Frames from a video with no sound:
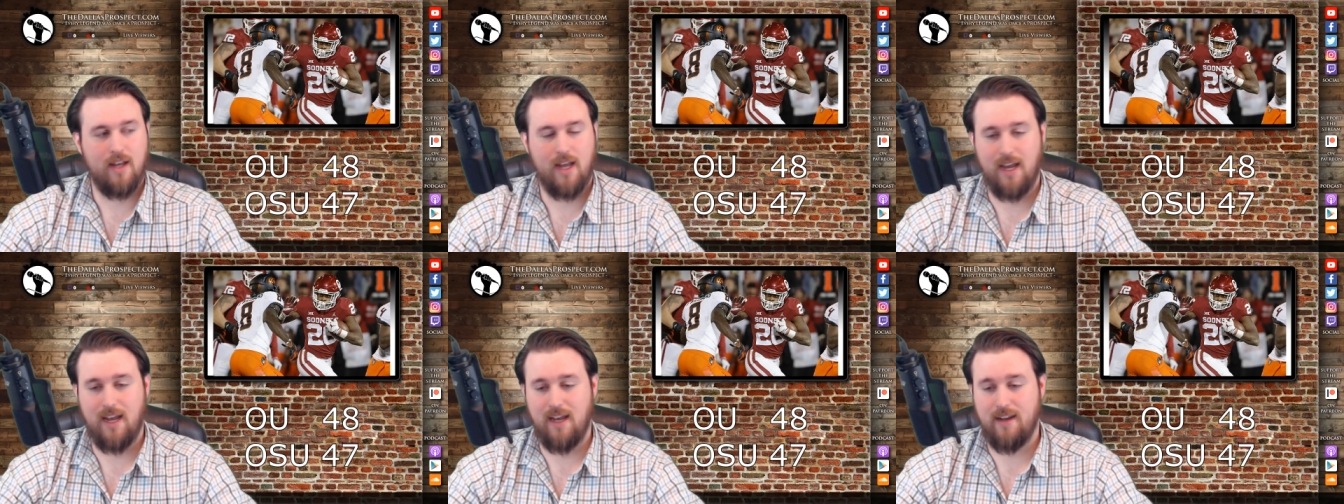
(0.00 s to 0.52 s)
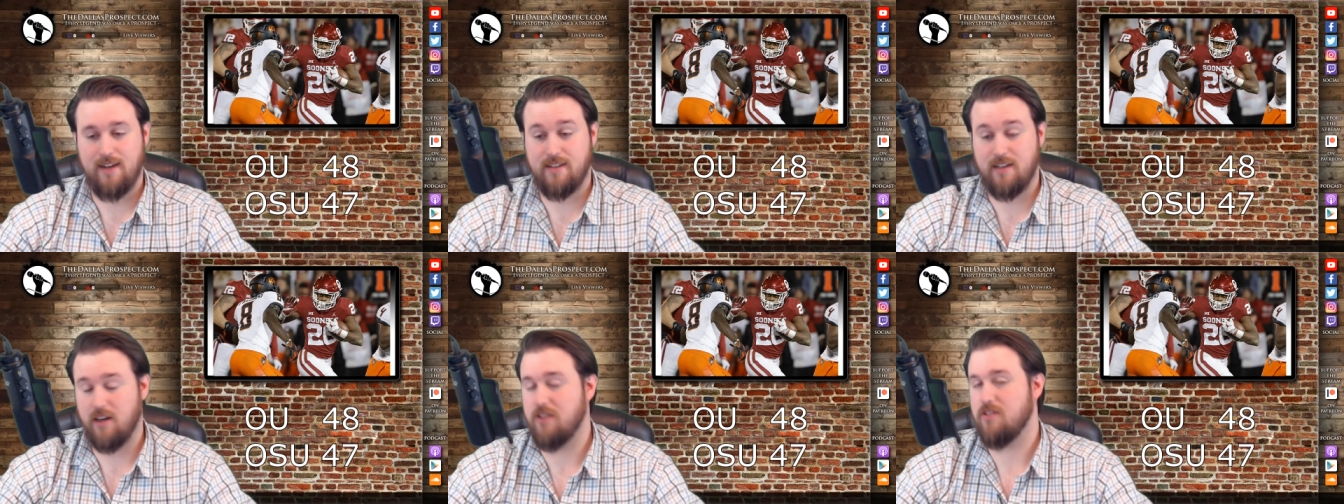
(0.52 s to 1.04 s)
And it
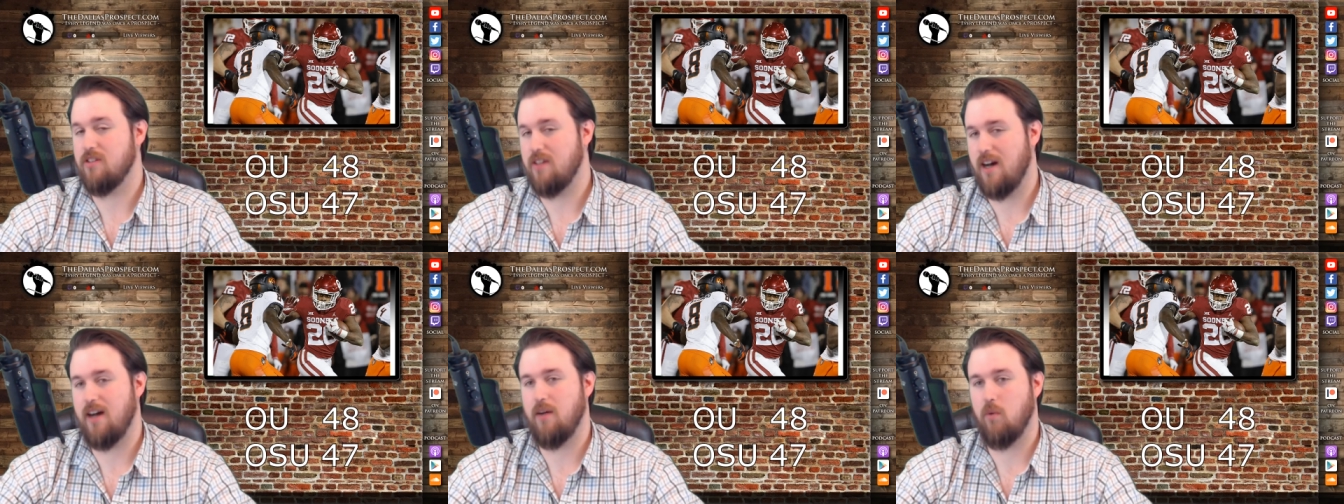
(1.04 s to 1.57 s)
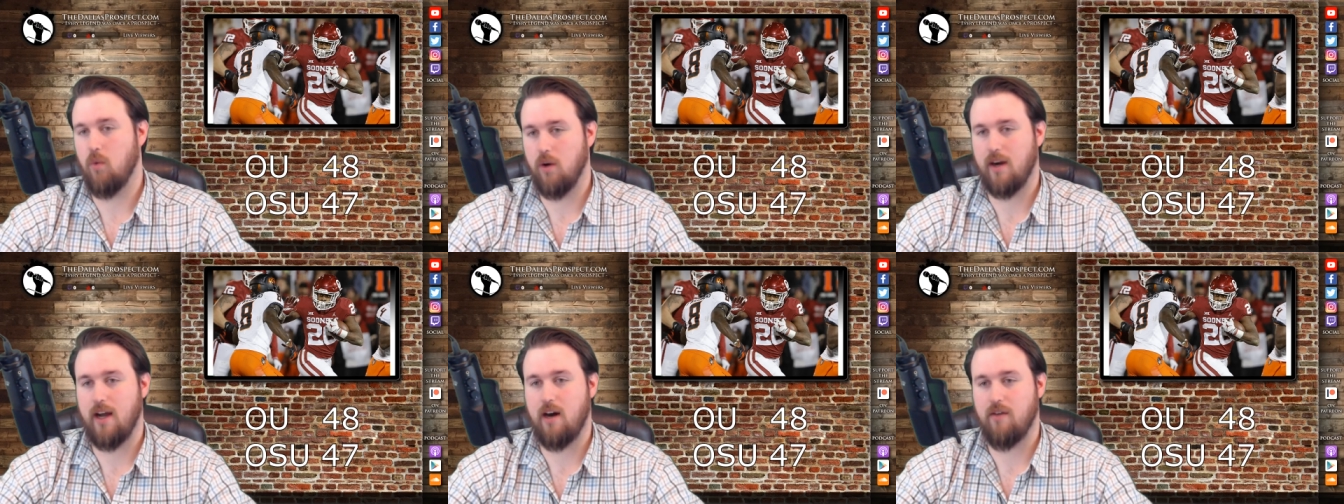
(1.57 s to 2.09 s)
does not
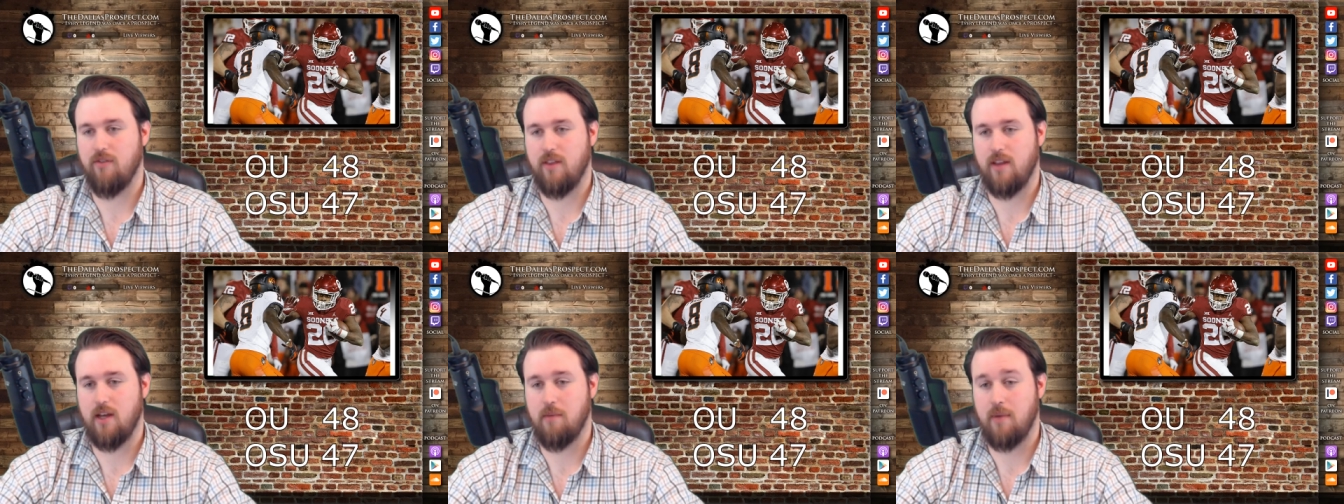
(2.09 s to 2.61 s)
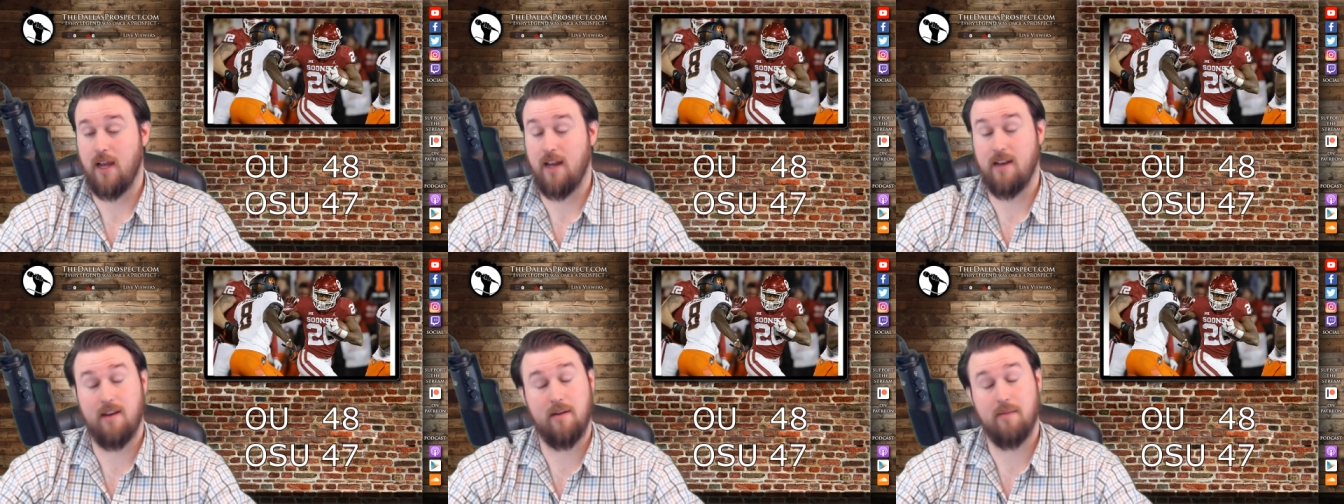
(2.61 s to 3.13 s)
work out for them.
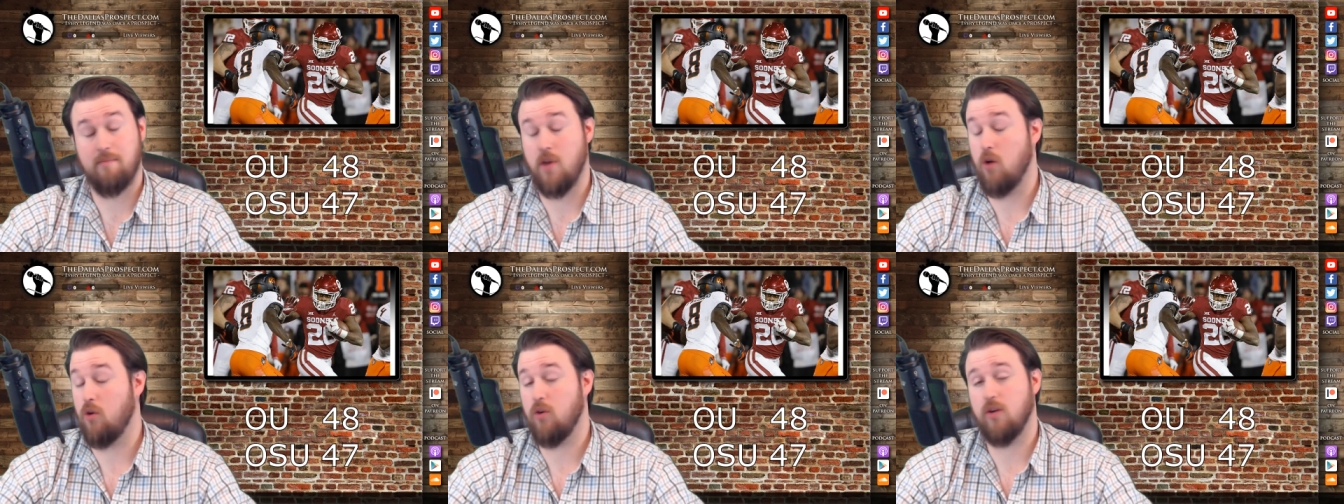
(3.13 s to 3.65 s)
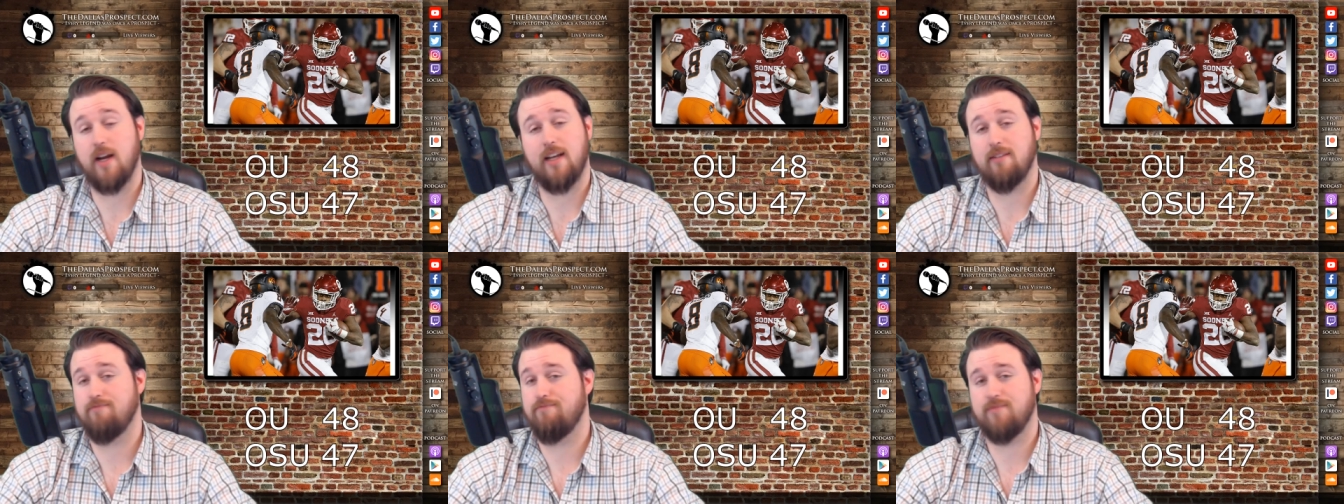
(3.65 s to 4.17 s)
And no
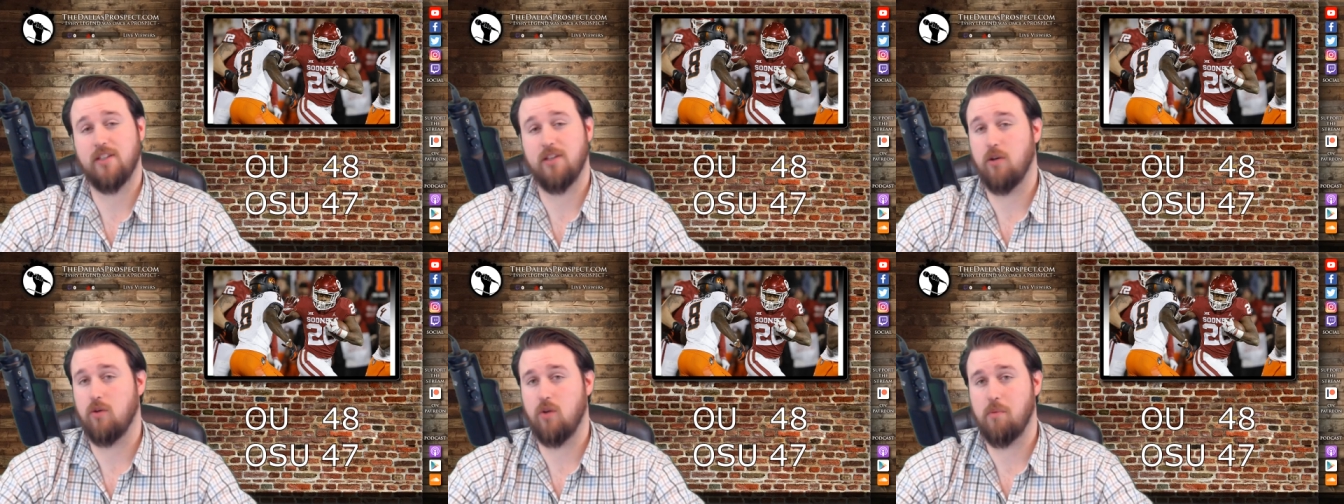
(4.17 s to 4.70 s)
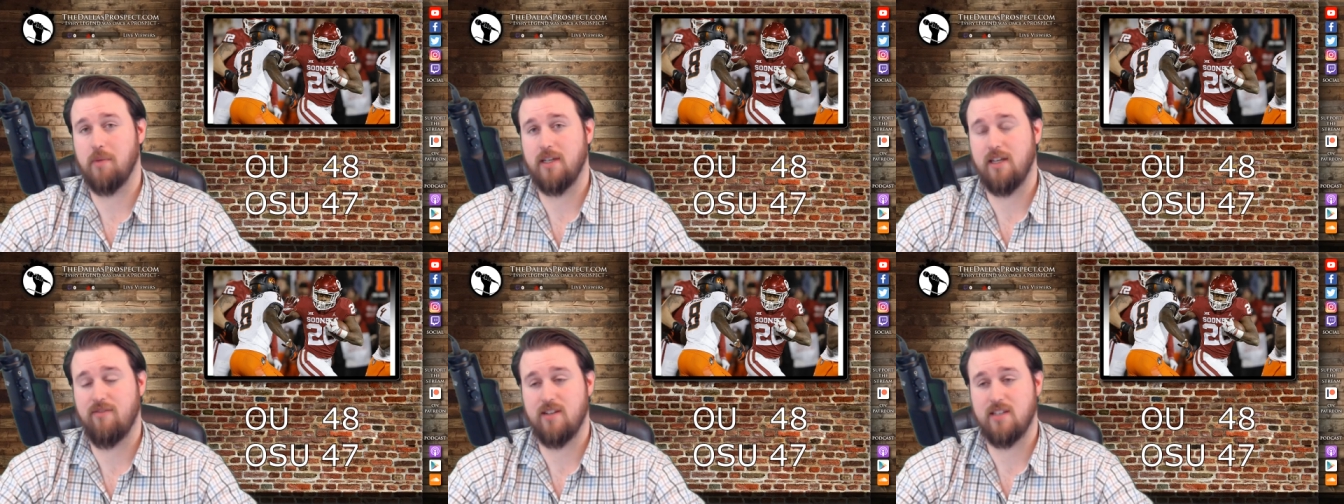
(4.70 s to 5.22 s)
credit to the Oklahoma
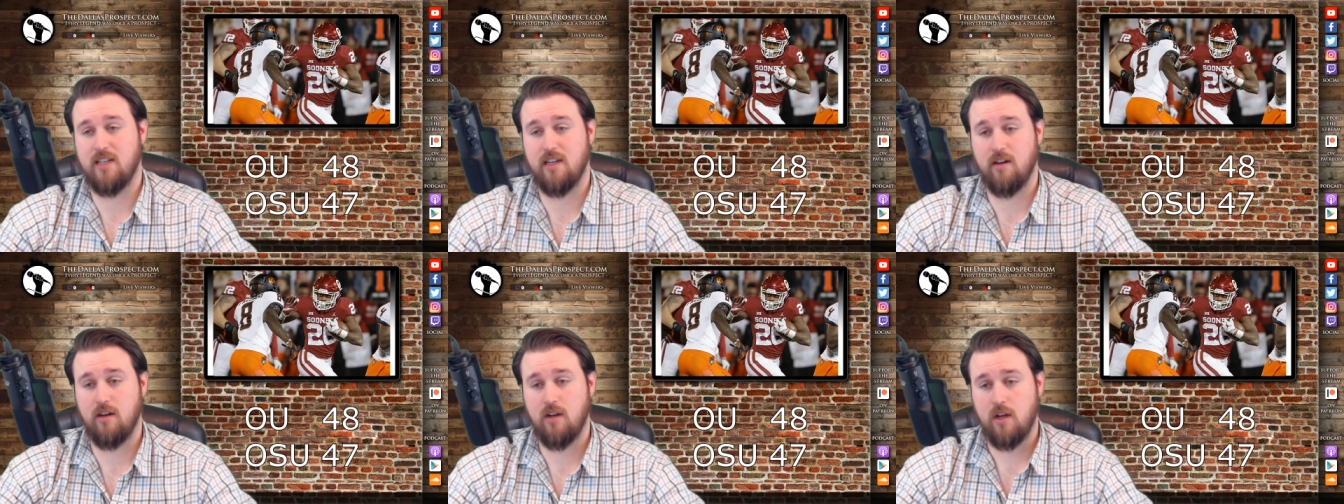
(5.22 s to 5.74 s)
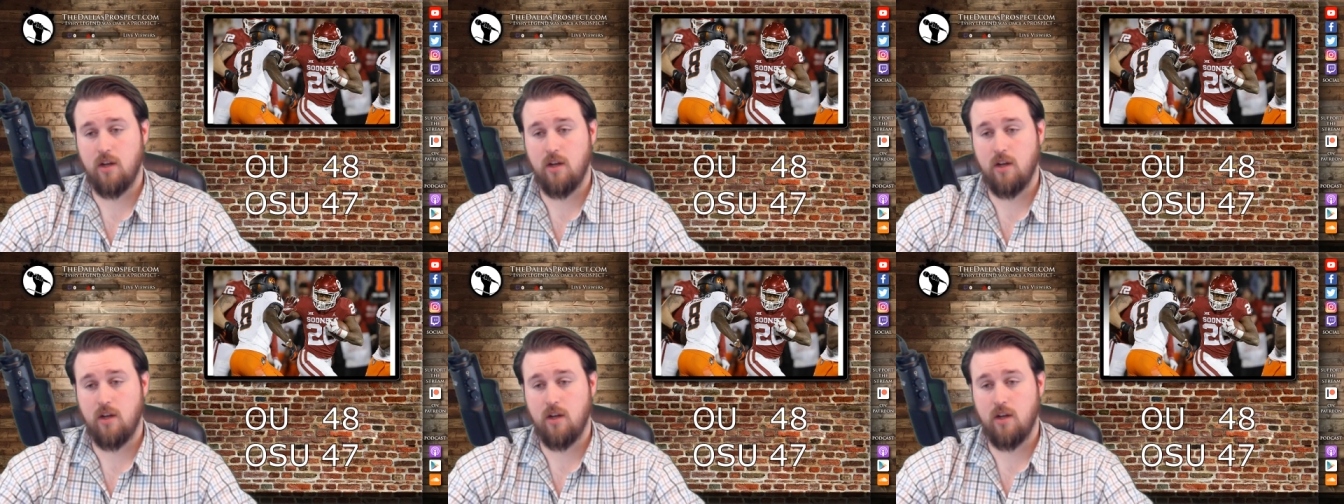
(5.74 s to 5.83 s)
defense here.